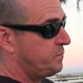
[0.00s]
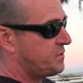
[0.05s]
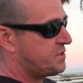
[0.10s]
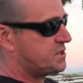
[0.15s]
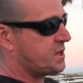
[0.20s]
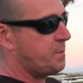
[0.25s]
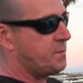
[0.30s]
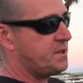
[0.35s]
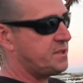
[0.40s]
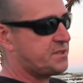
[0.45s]

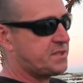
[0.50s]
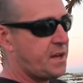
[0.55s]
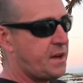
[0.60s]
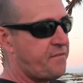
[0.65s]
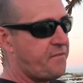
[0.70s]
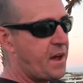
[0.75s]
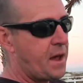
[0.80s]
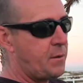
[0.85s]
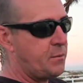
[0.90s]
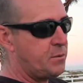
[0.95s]
Some of the
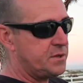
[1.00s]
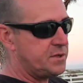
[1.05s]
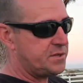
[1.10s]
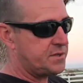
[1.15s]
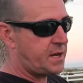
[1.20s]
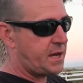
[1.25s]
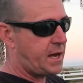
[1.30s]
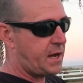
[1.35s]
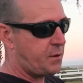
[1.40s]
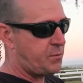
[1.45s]
stuff I
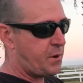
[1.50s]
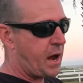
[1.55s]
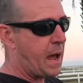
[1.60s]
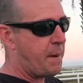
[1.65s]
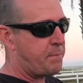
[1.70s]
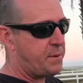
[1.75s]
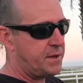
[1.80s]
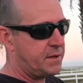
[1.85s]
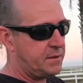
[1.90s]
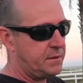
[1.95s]
was
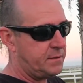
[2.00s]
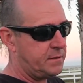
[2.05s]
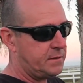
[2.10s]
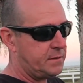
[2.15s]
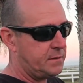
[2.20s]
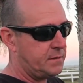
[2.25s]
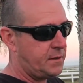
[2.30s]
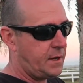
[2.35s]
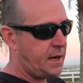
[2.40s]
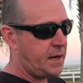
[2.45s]
wrapping
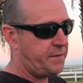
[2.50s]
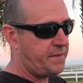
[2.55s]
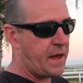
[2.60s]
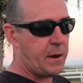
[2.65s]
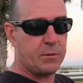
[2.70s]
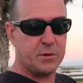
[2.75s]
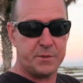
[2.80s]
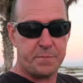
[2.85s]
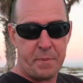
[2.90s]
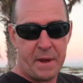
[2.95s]

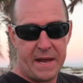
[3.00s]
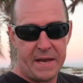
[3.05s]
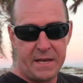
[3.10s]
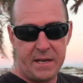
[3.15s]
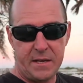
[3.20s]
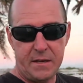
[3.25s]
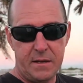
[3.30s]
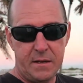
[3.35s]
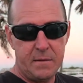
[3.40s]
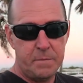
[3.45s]
that was
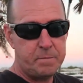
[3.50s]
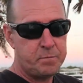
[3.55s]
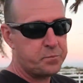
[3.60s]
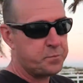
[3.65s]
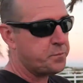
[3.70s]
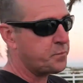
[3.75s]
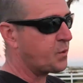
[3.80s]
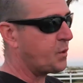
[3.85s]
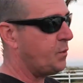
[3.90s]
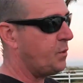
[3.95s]
painted
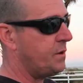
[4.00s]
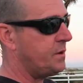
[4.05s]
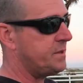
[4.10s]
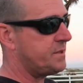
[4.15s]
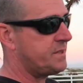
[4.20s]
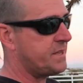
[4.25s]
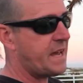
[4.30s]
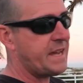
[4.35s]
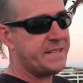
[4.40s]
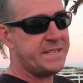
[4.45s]

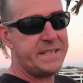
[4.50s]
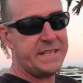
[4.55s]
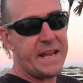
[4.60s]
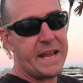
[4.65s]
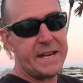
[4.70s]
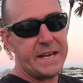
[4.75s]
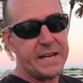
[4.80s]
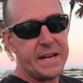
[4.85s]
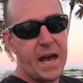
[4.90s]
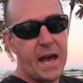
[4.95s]
was
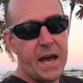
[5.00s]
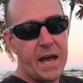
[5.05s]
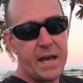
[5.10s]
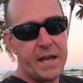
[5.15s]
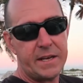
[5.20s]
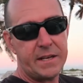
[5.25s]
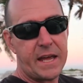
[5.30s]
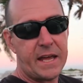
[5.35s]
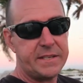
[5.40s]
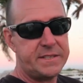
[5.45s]
1989,
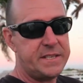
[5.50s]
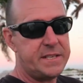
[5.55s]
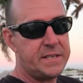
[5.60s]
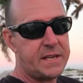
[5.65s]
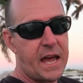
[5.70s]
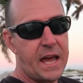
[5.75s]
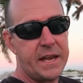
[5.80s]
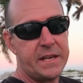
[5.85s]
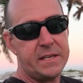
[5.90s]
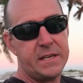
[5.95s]

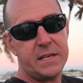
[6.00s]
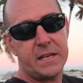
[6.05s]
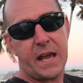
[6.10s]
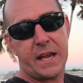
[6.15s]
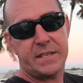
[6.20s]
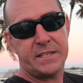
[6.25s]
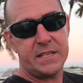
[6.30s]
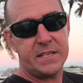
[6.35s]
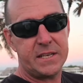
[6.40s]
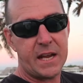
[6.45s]
1990,
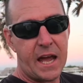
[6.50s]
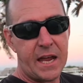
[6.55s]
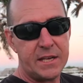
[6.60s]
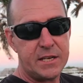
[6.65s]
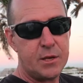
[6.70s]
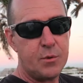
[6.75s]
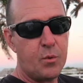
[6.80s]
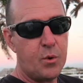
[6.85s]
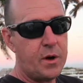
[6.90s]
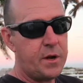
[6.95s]

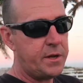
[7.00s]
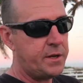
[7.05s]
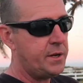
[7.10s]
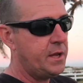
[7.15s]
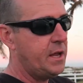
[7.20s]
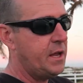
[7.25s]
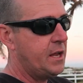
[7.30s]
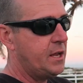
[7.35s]
1991.